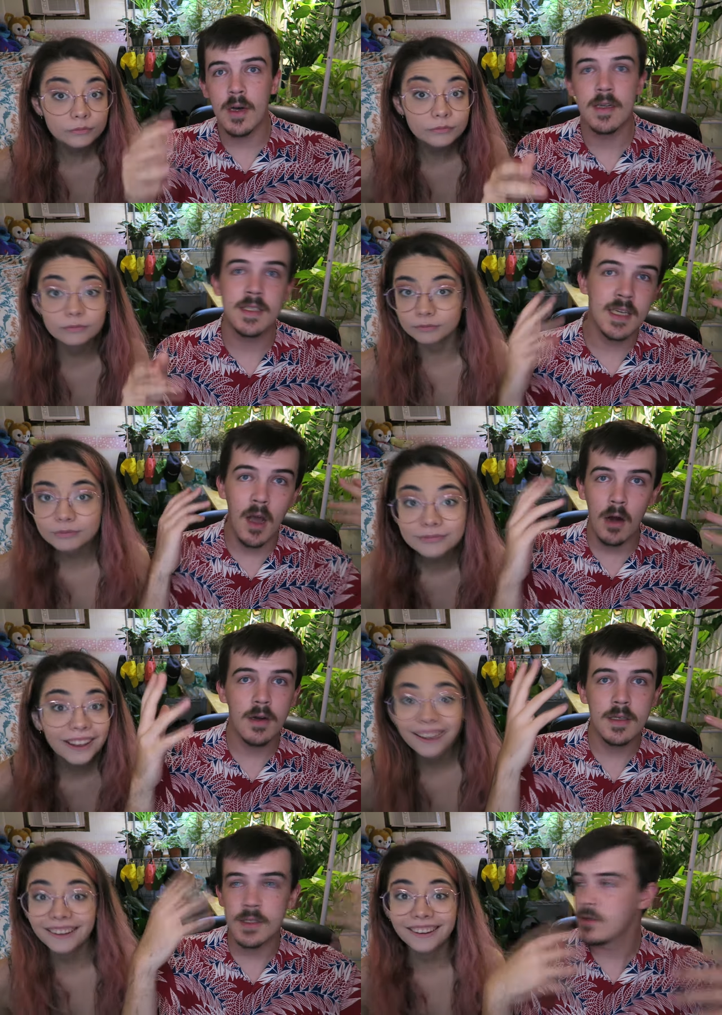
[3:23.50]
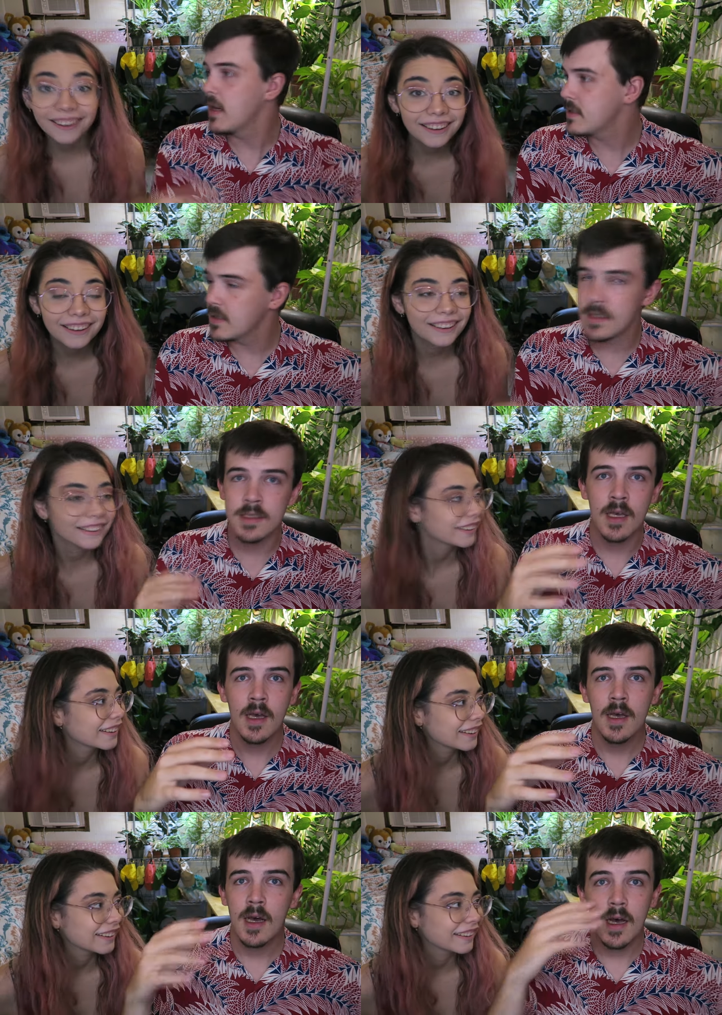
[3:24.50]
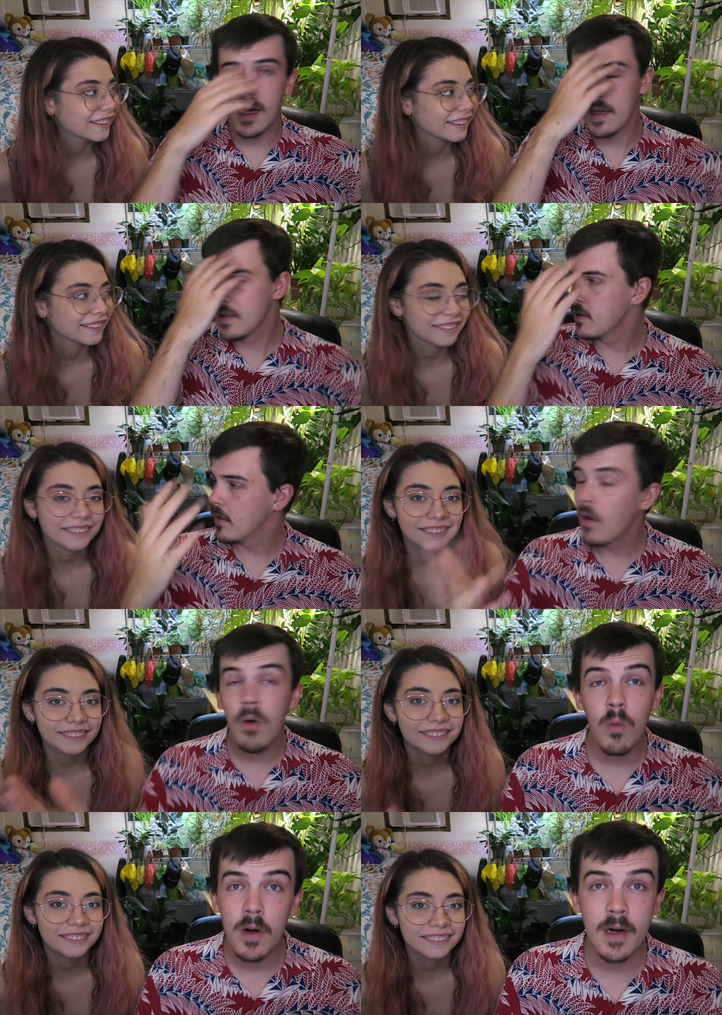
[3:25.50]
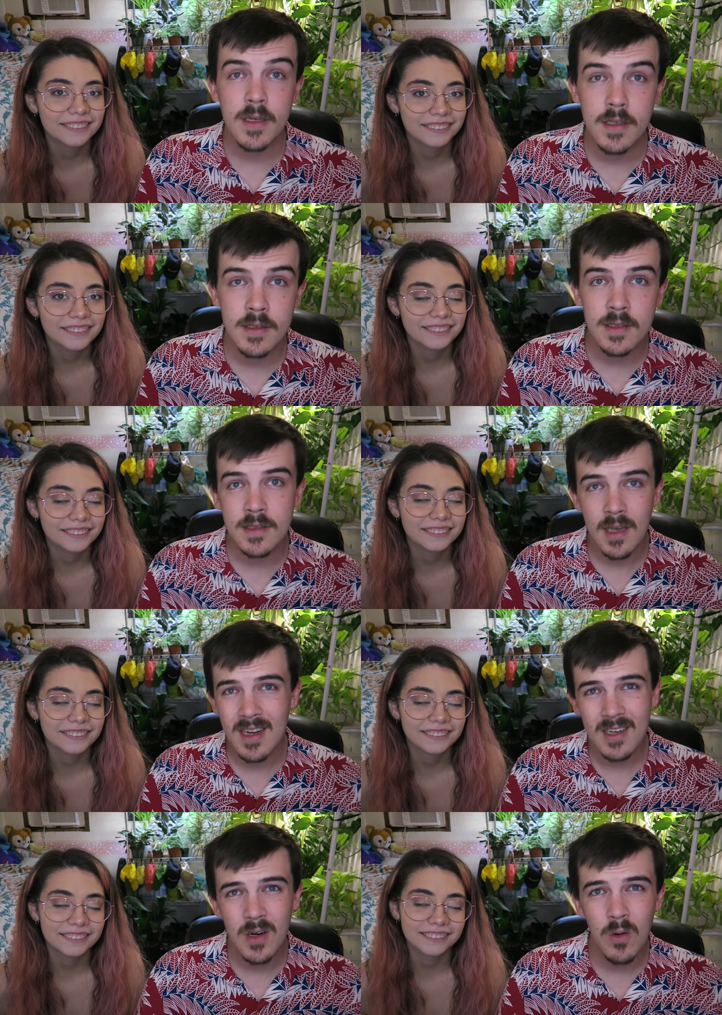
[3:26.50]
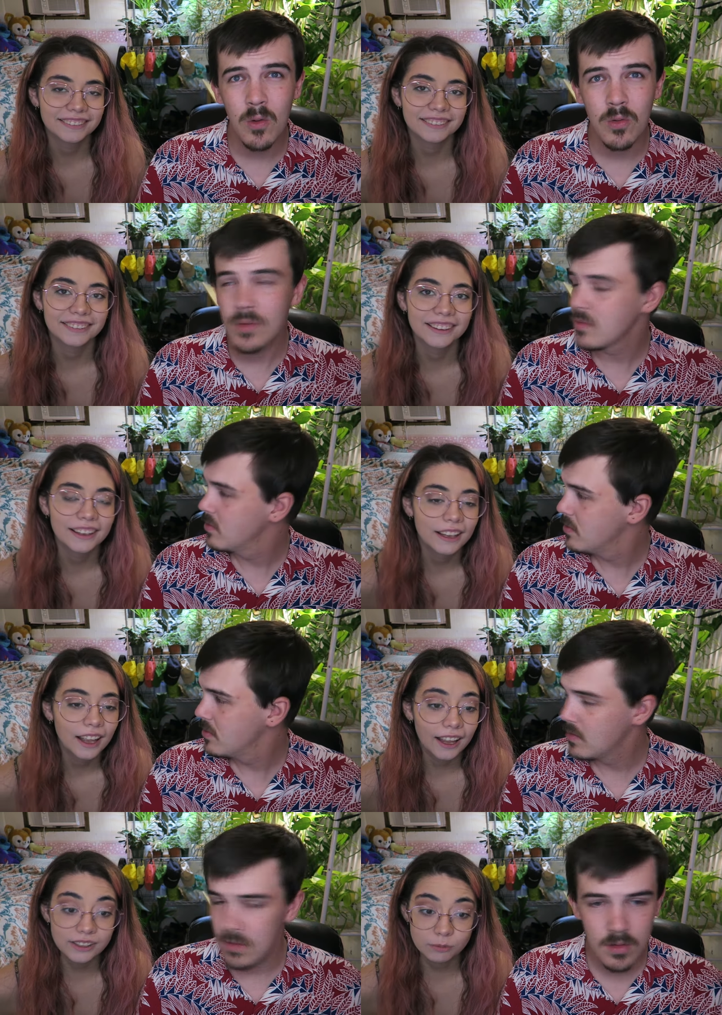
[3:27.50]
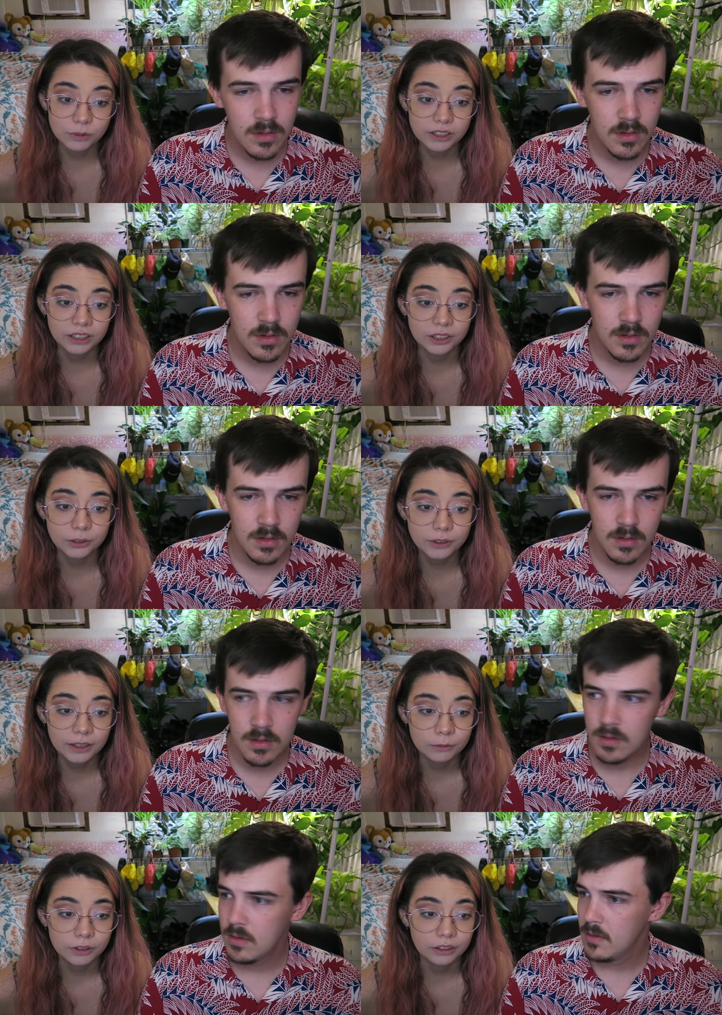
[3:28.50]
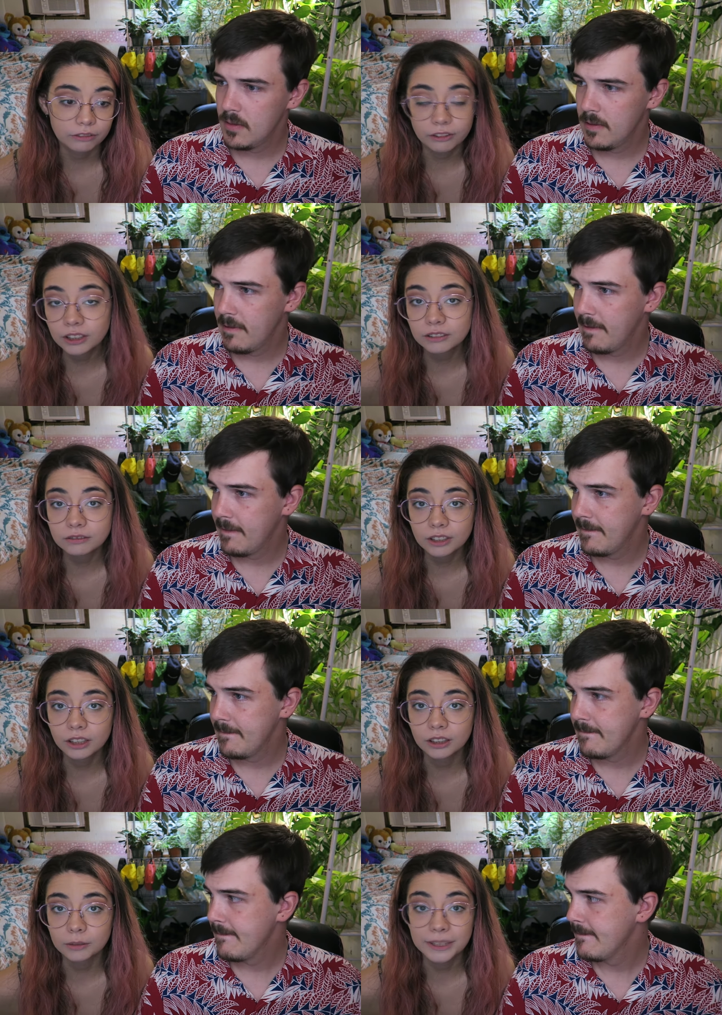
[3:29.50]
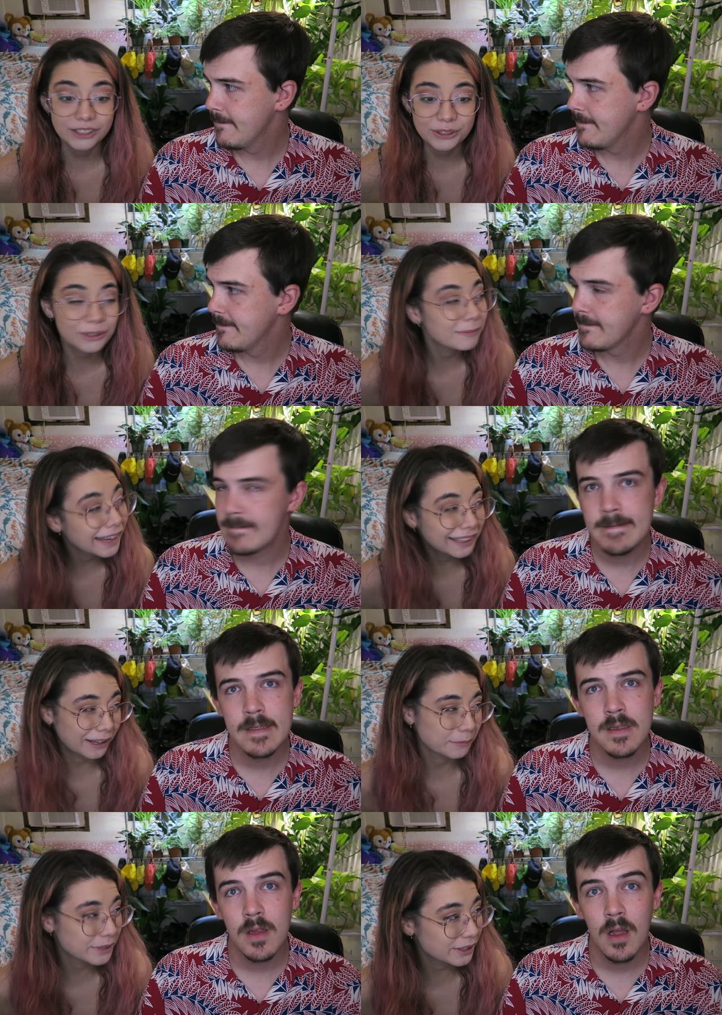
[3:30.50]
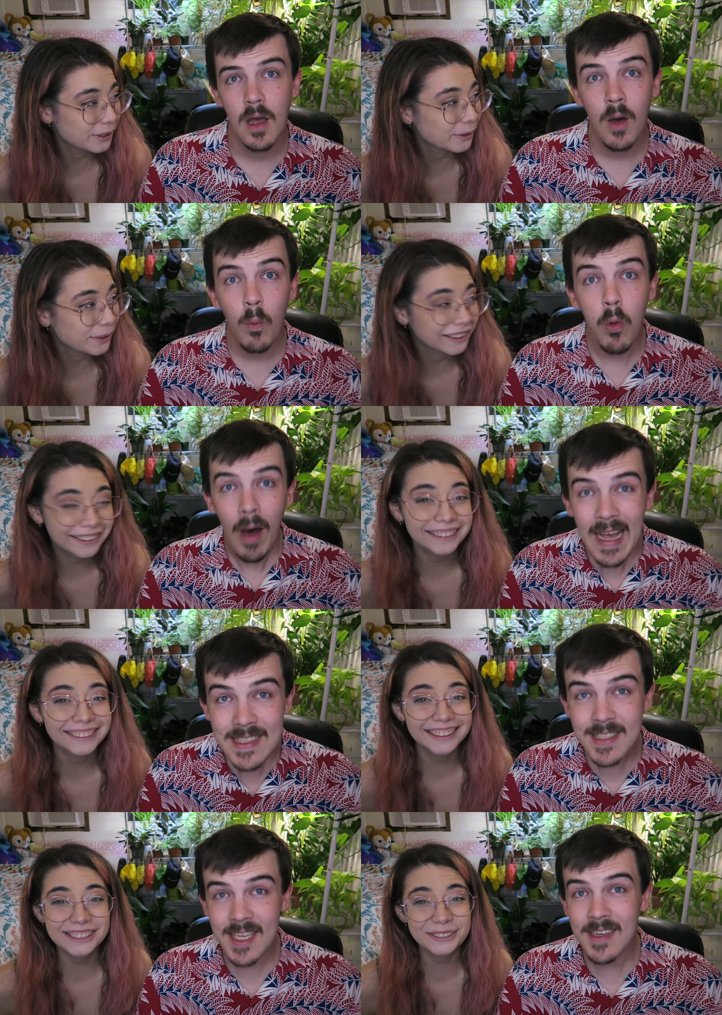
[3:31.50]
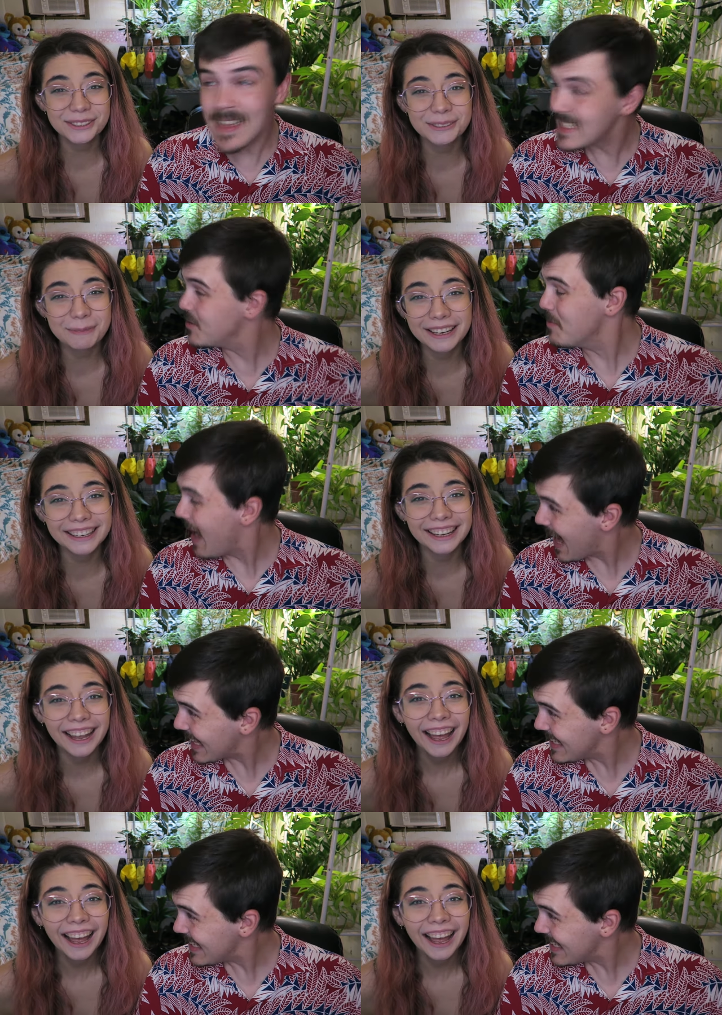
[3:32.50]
Speaker 1: uh, tiaras, dresses, uh, the, the whole works. It's, it's kind of cool.
Speaker 2: It's really cute and really fun. Um, they do your makeup too. What? They can do they do mine?